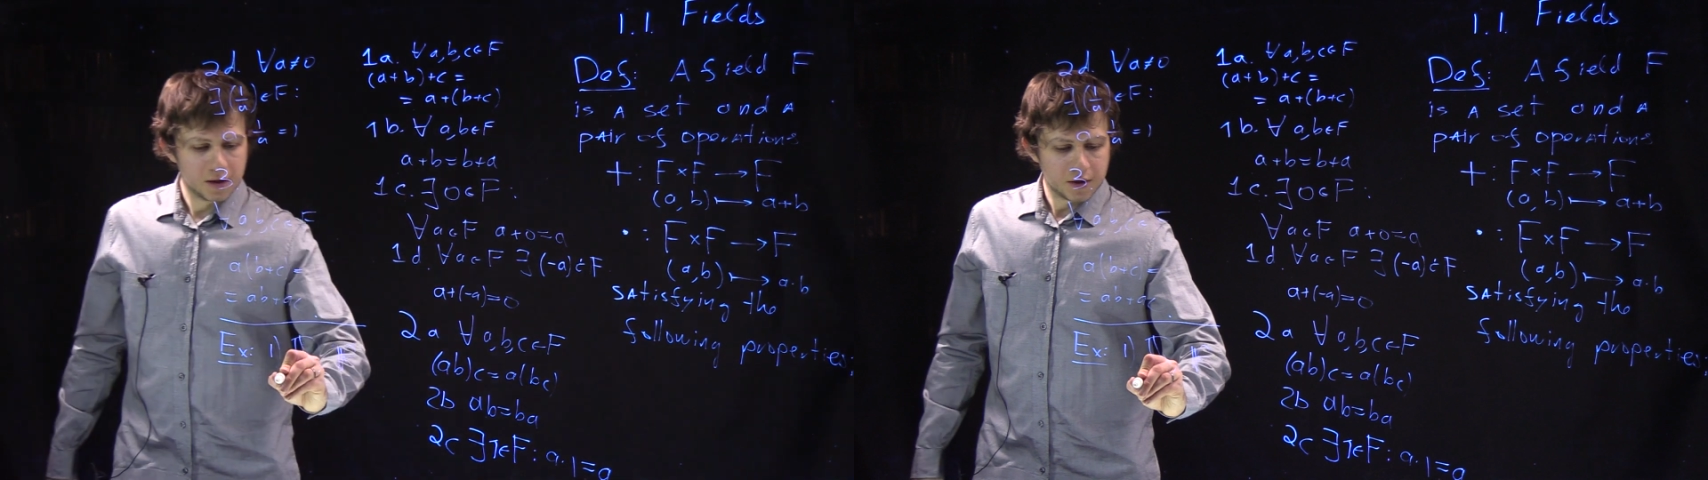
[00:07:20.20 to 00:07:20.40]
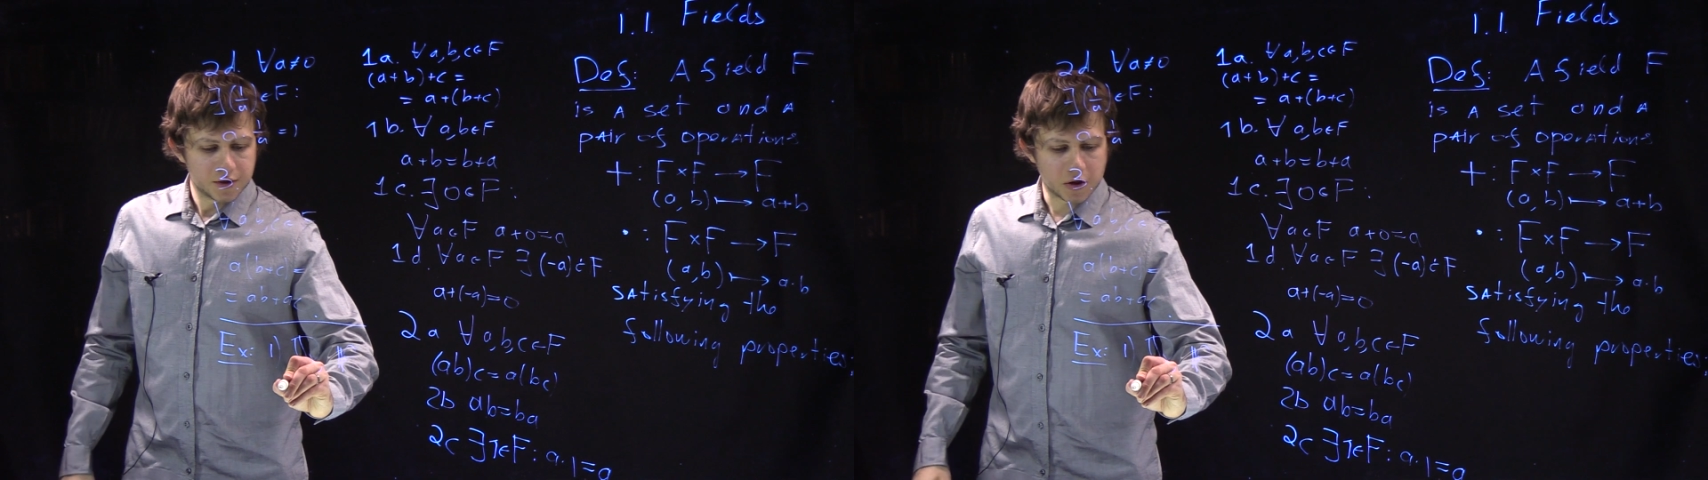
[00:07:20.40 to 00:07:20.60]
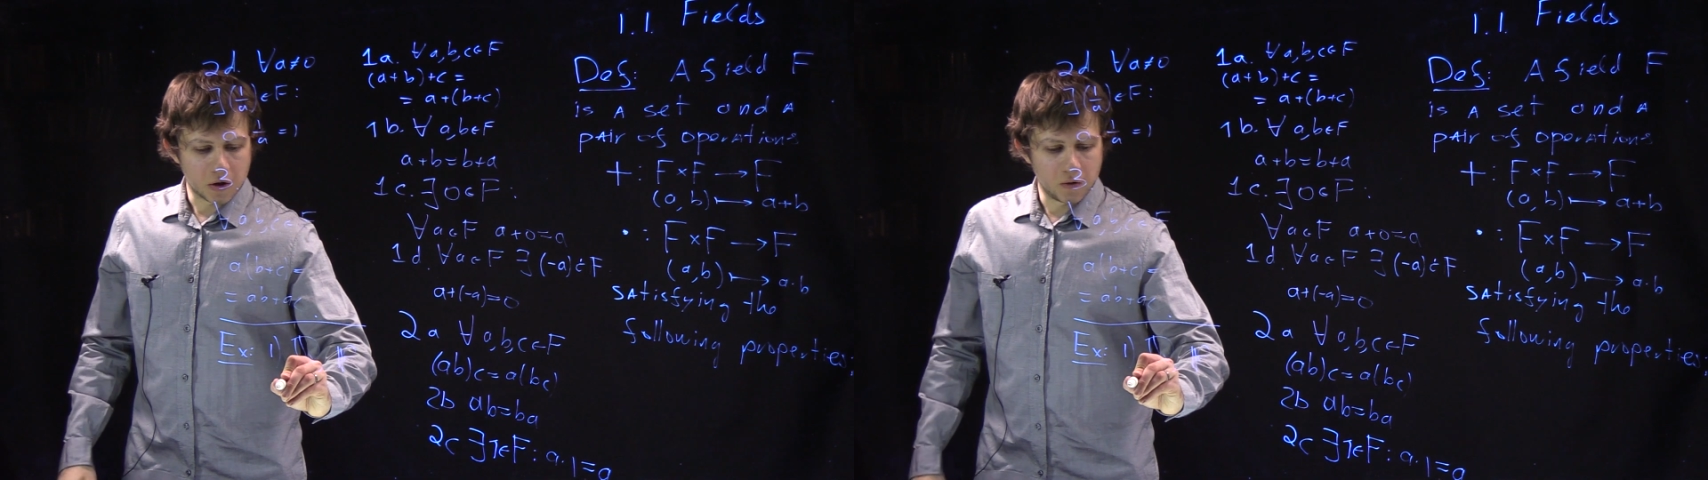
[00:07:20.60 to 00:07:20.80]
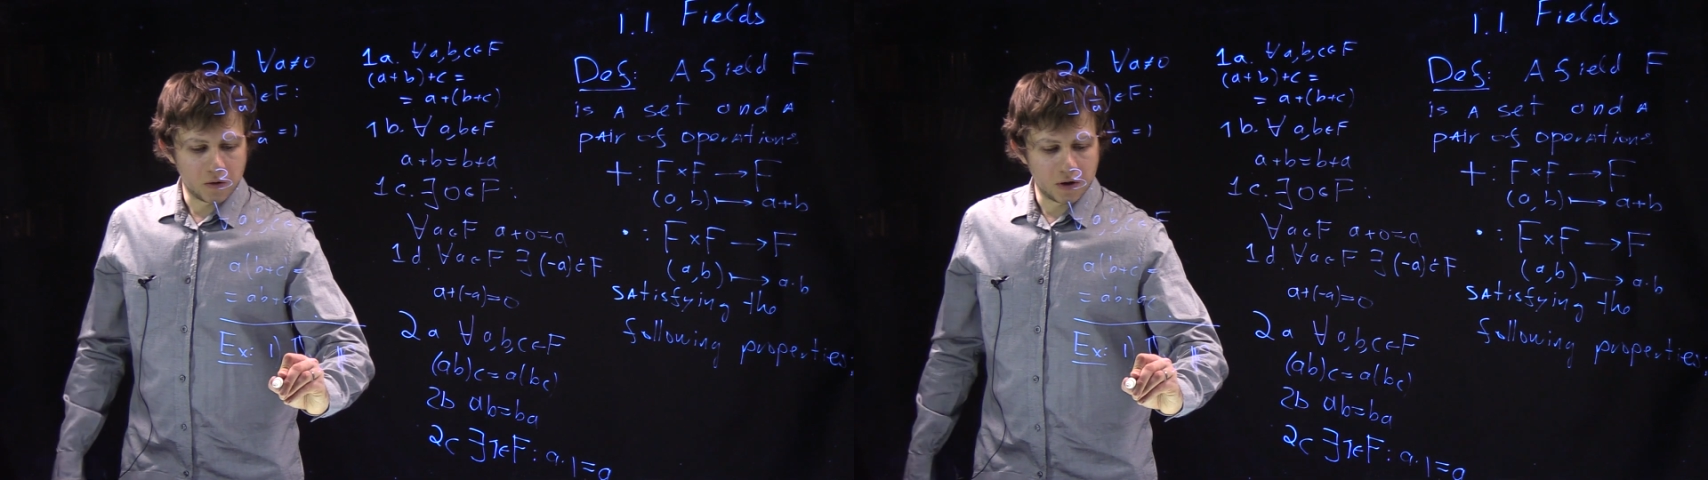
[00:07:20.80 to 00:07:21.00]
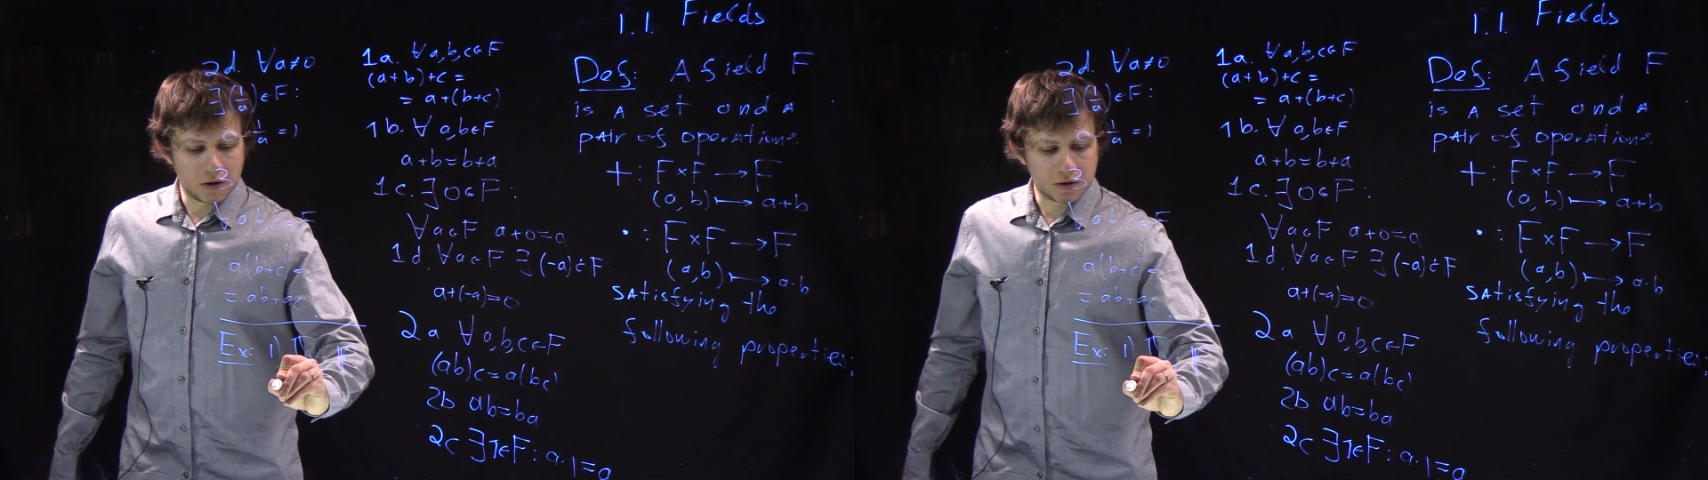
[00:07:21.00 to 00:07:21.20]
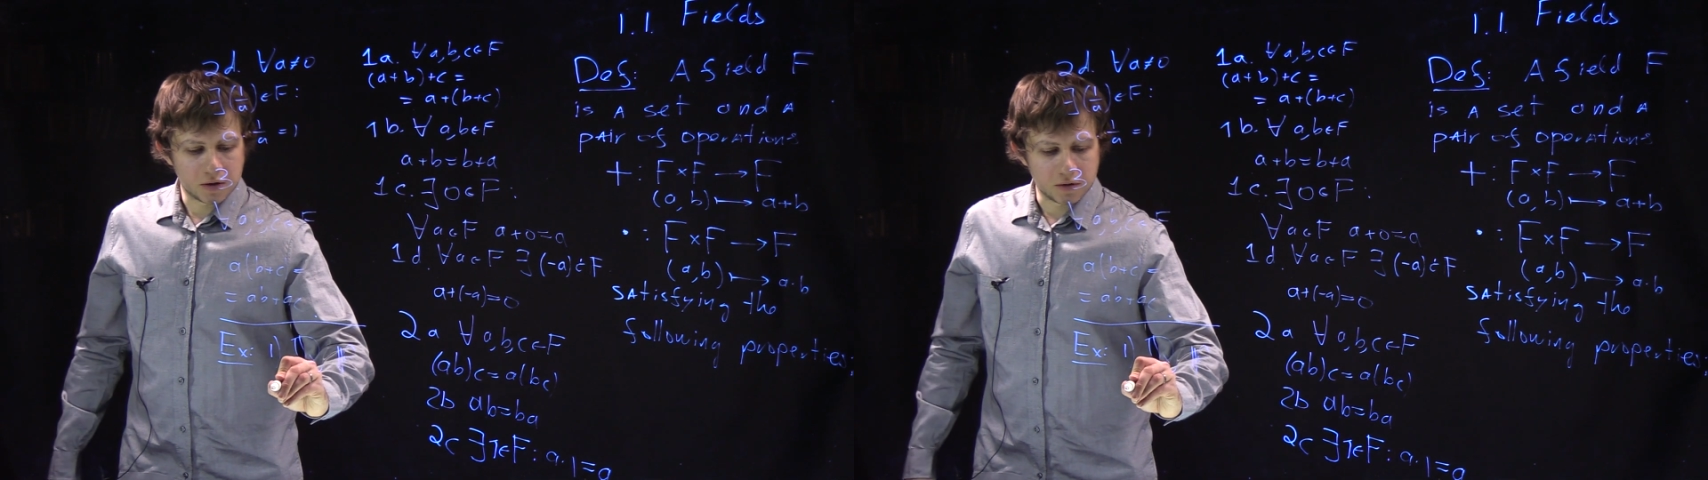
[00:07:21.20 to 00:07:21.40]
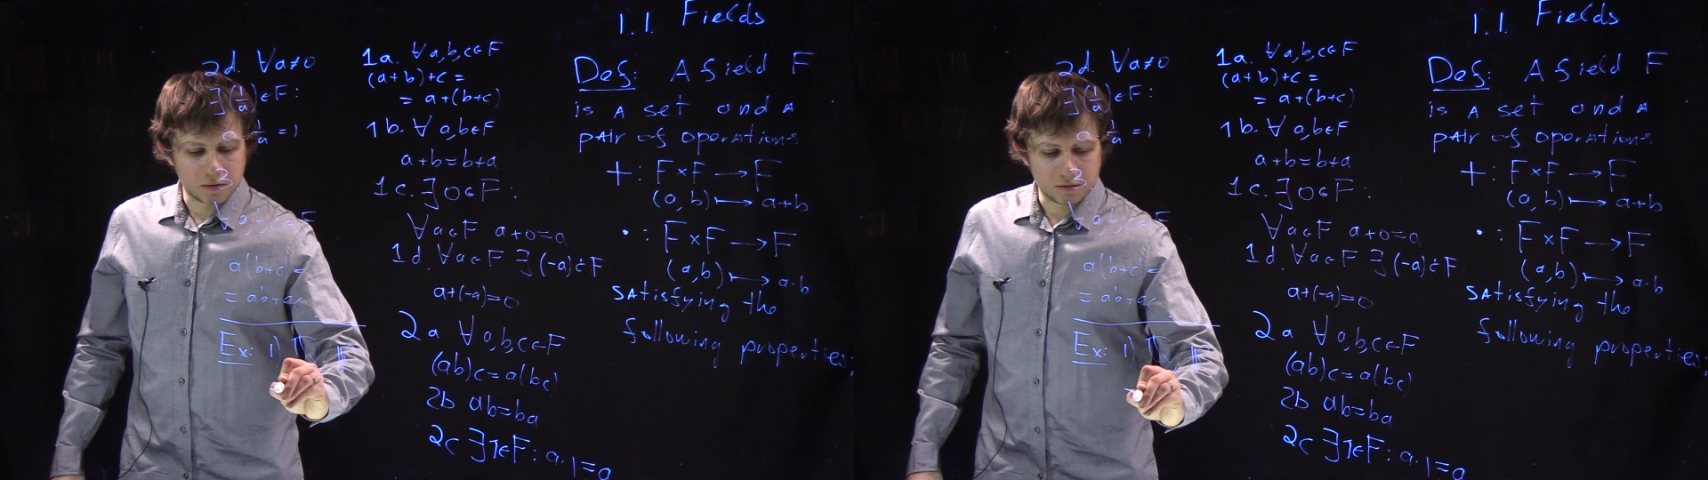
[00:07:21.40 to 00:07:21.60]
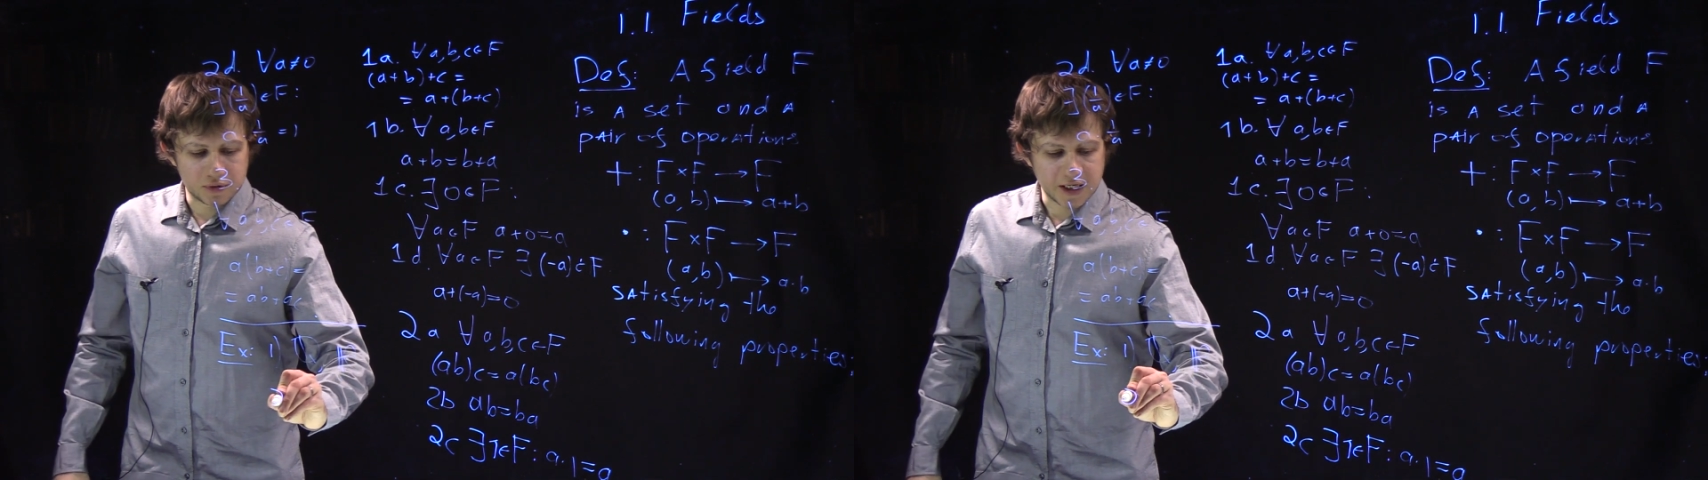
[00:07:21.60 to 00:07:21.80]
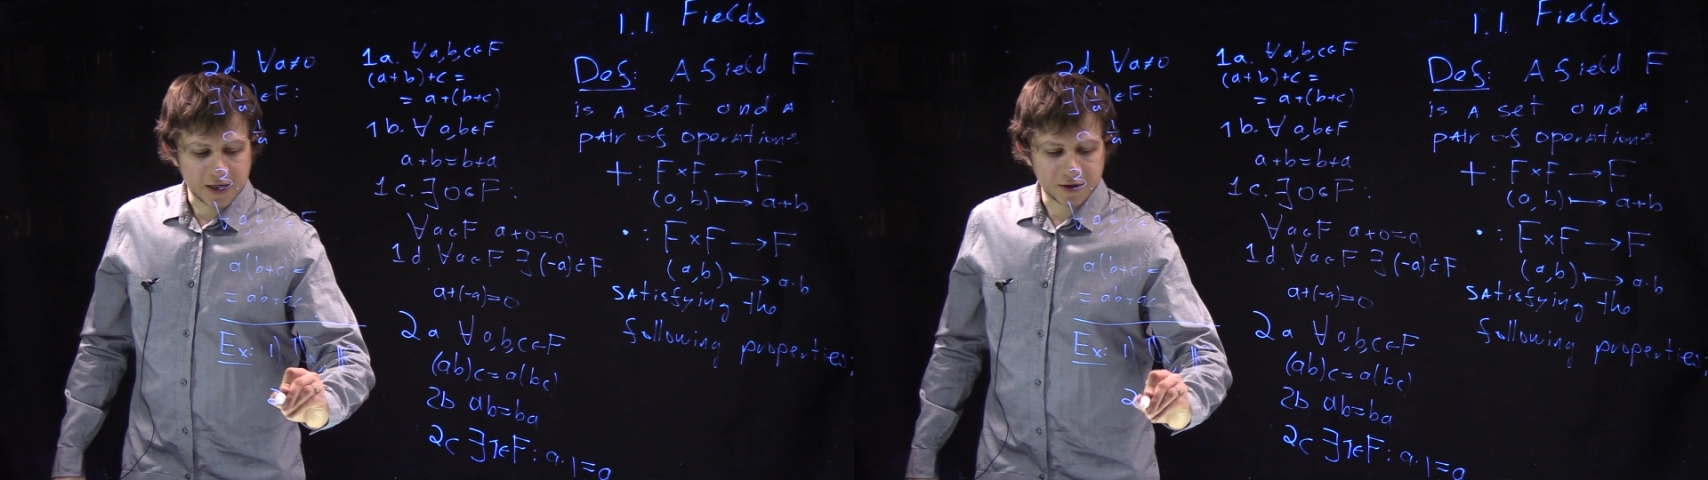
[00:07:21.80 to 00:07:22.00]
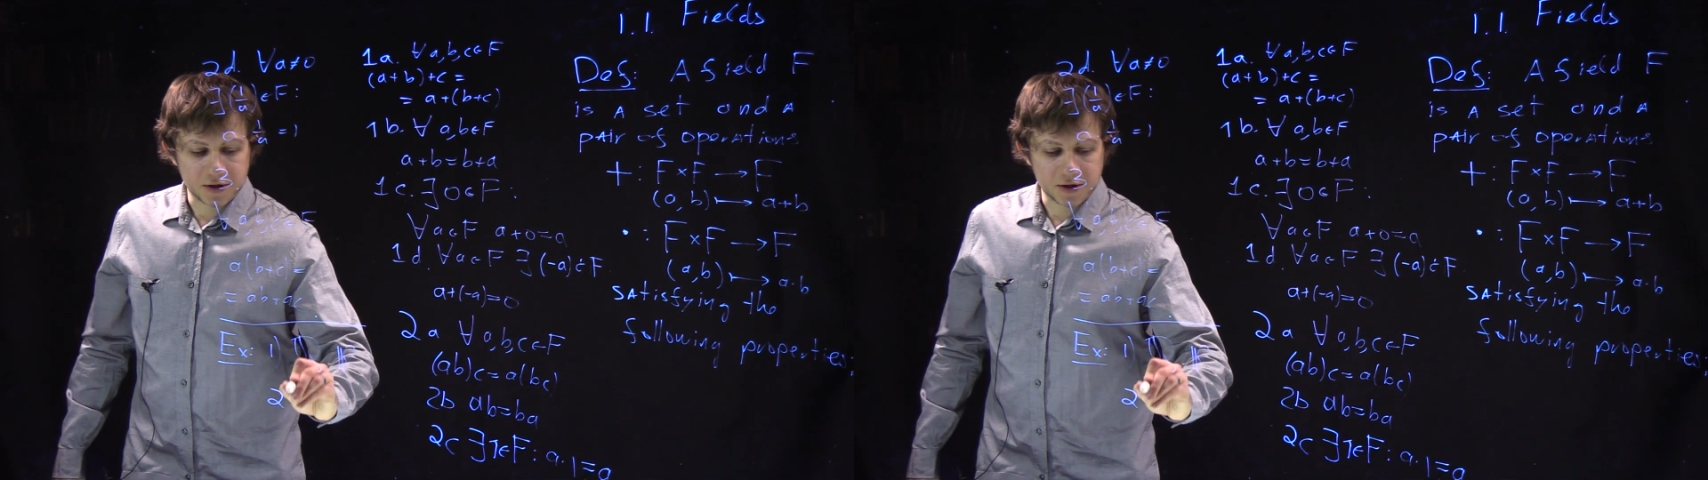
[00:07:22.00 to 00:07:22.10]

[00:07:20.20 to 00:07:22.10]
So second